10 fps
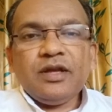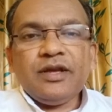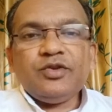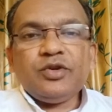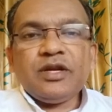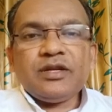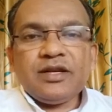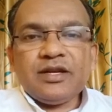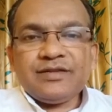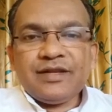
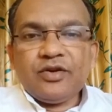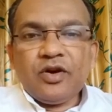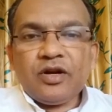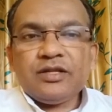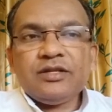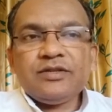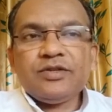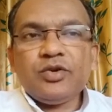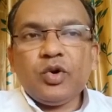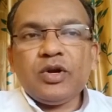educational
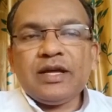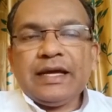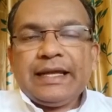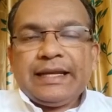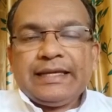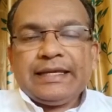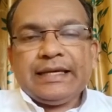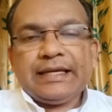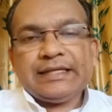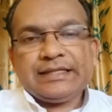psychologist called Erik
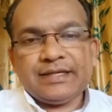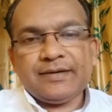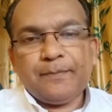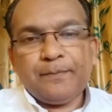Erikson.